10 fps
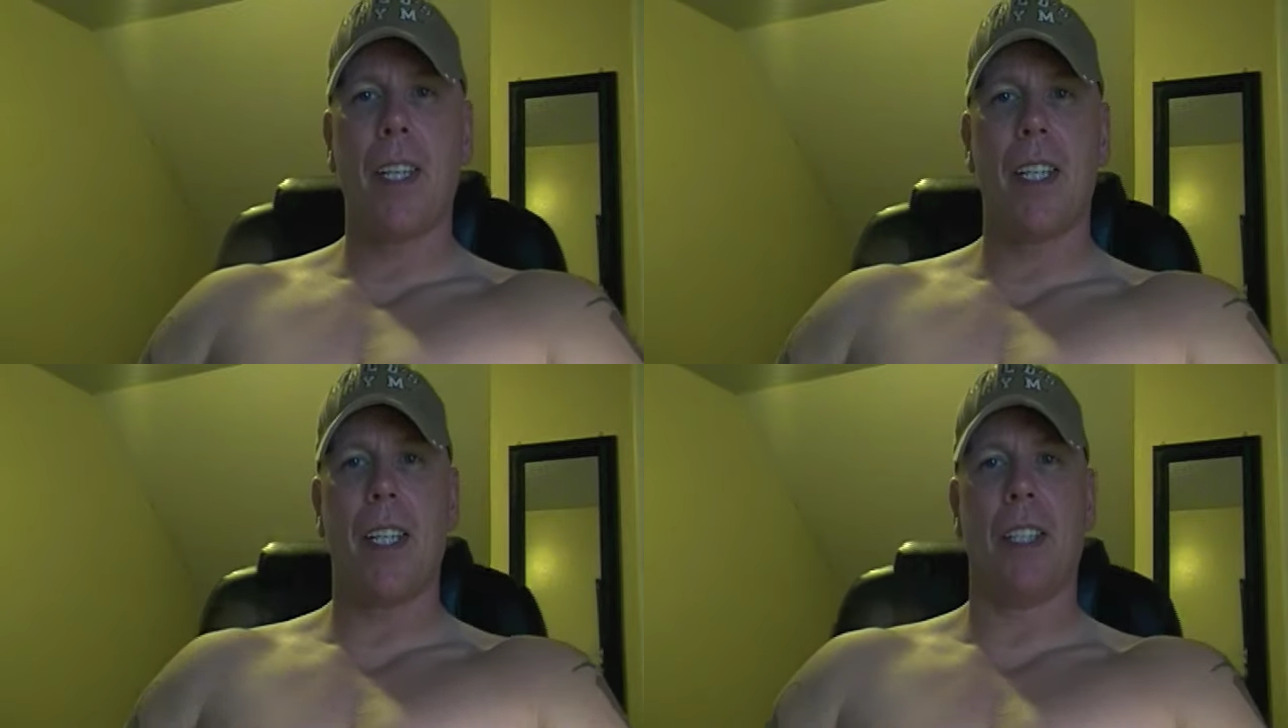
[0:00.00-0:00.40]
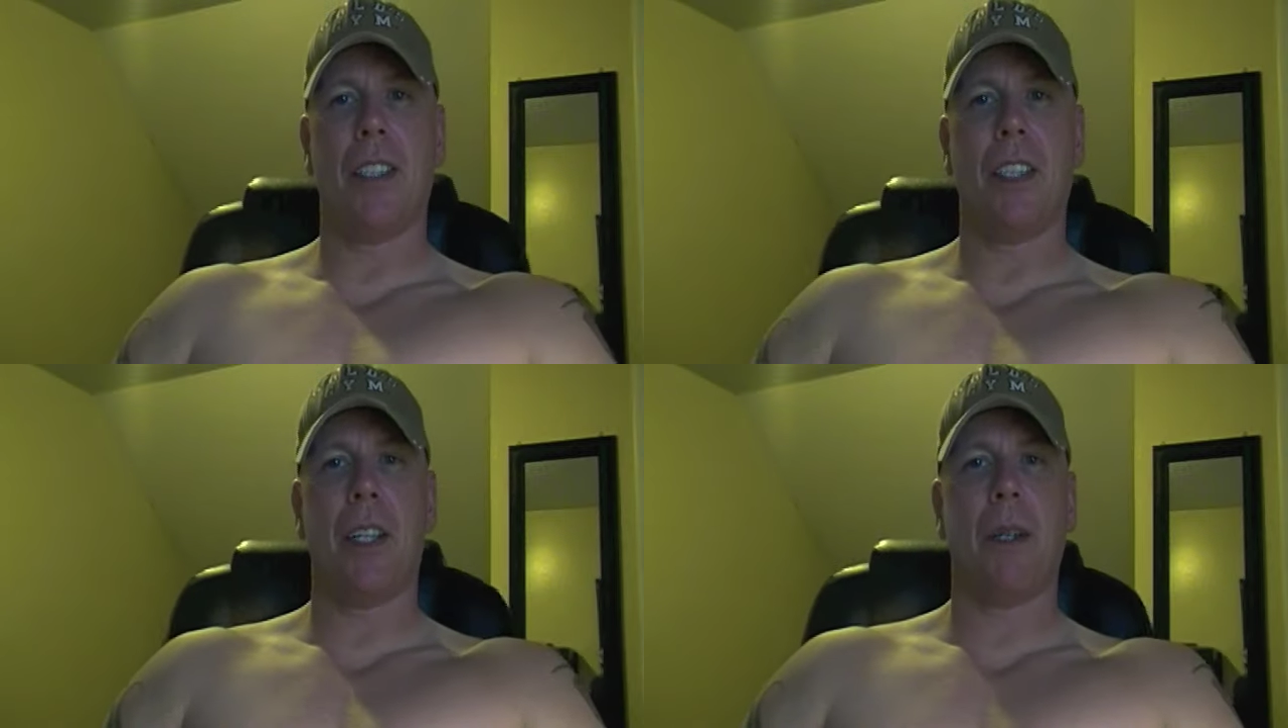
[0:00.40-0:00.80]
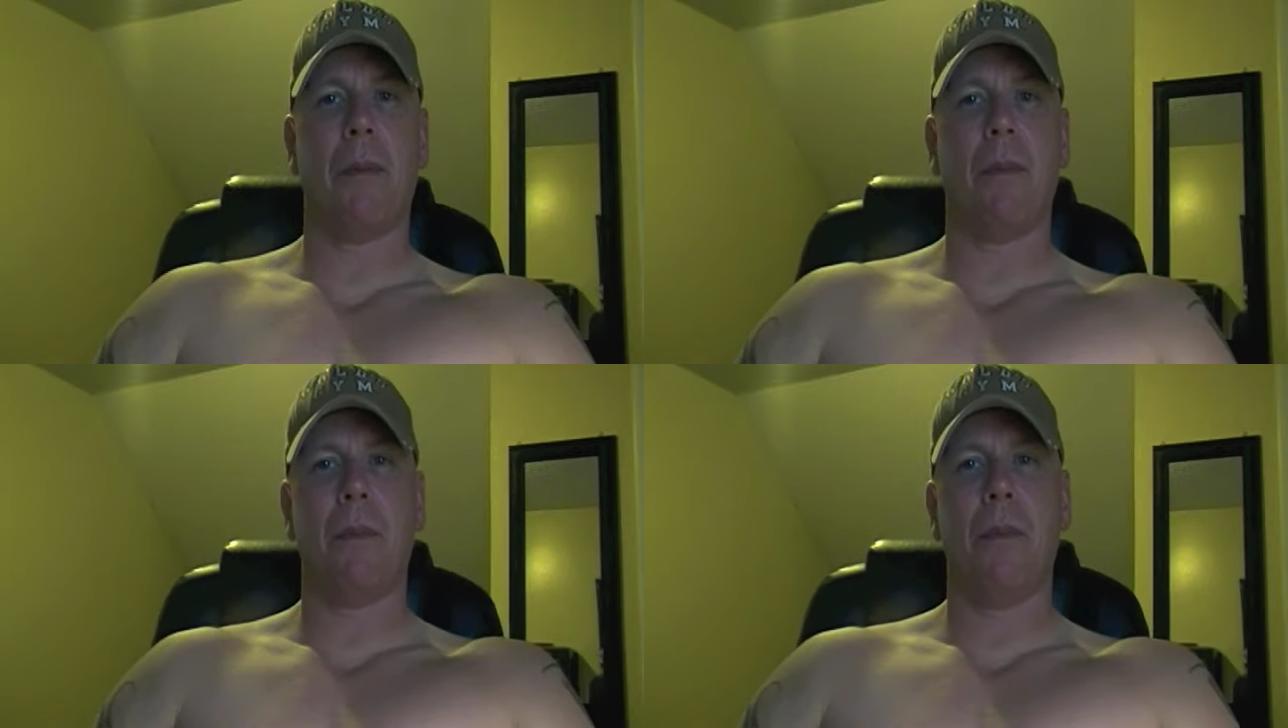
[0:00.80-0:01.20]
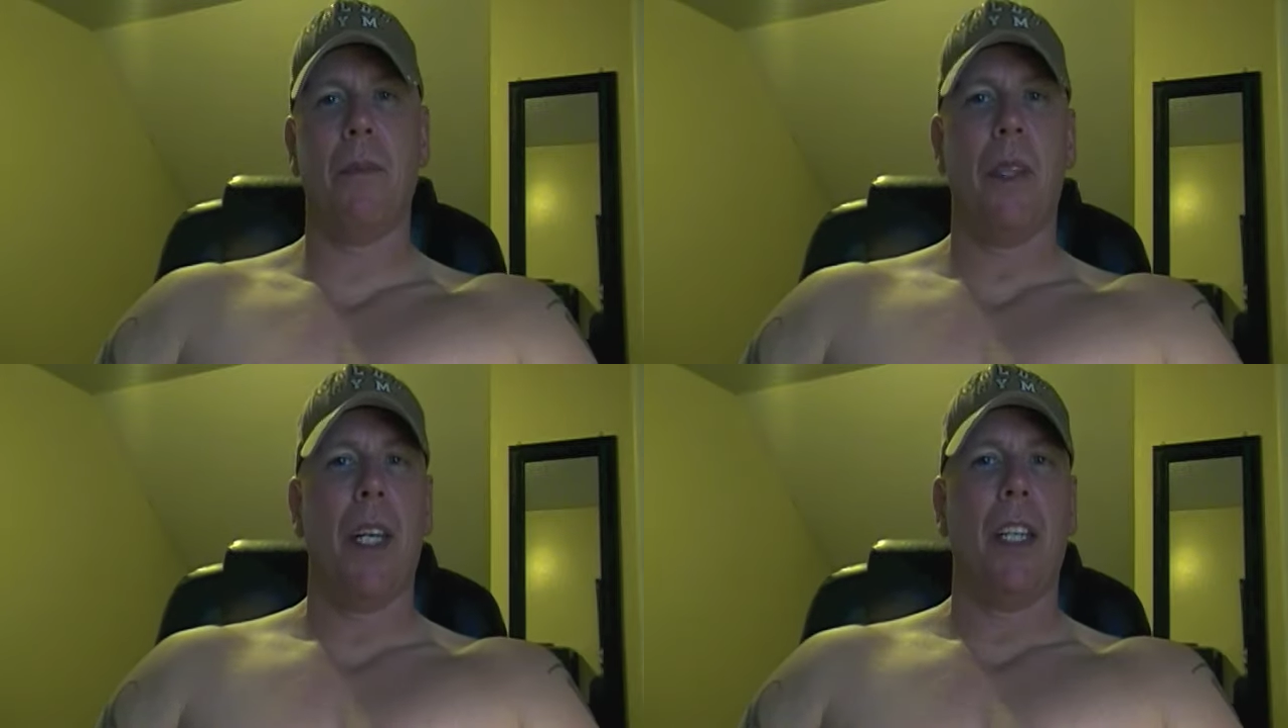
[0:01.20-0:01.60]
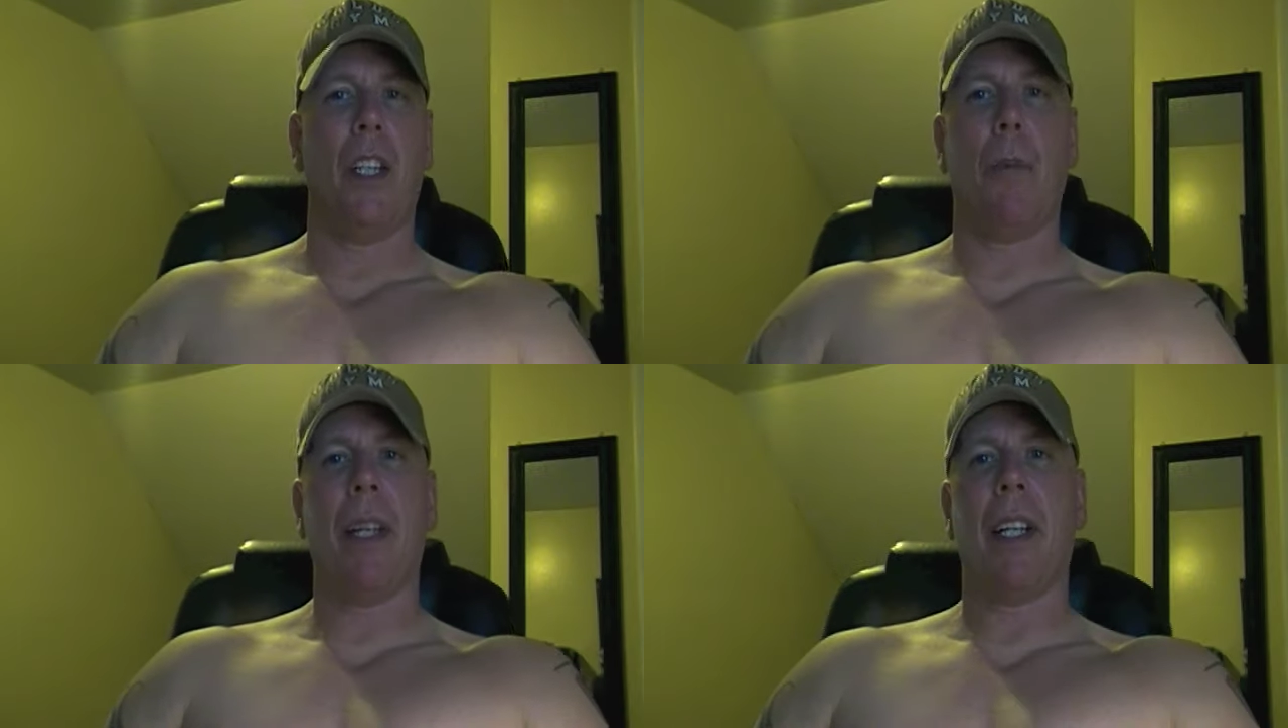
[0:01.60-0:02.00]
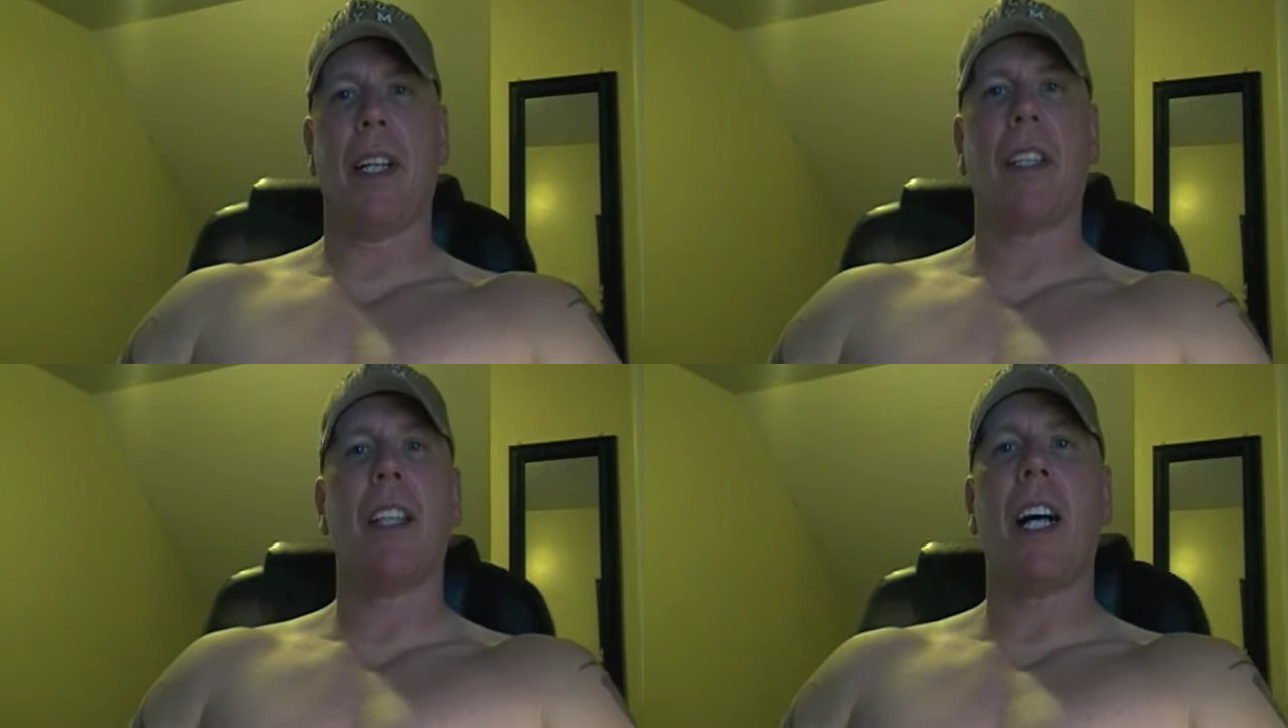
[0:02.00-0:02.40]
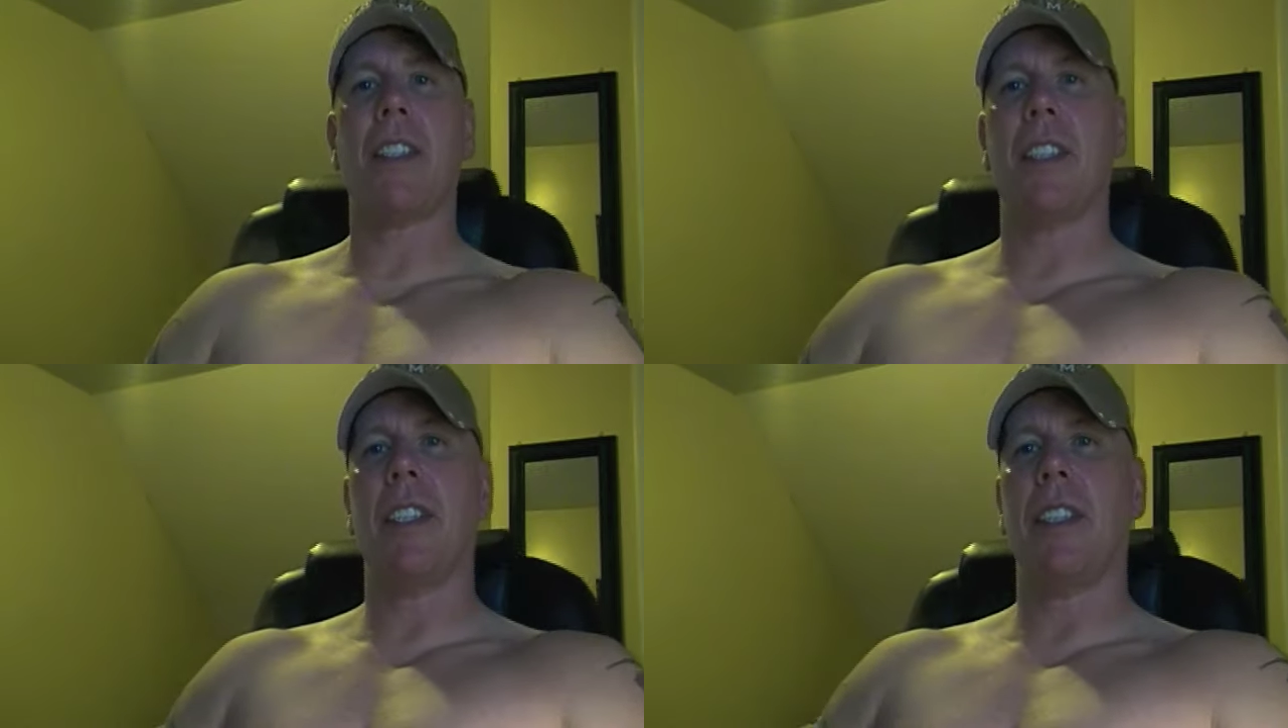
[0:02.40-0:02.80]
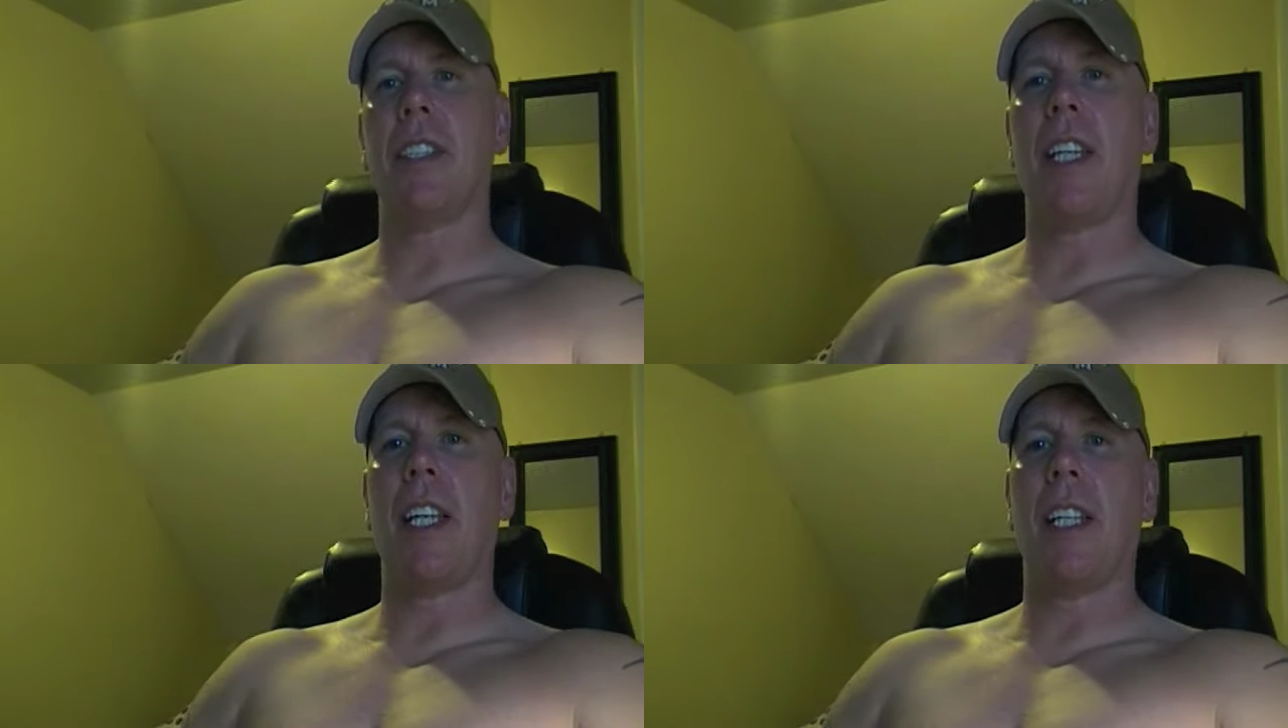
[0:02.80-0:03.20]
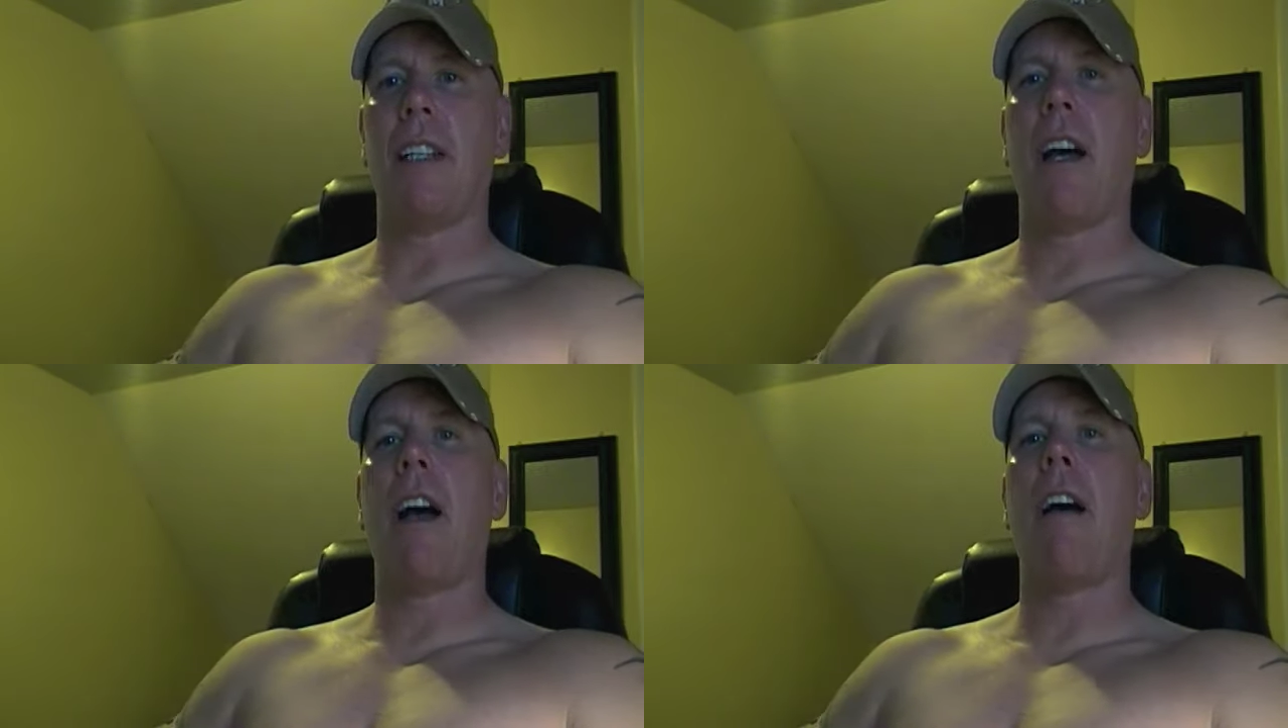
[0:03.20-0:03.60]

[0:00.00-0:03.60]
And you know, being in a closet is a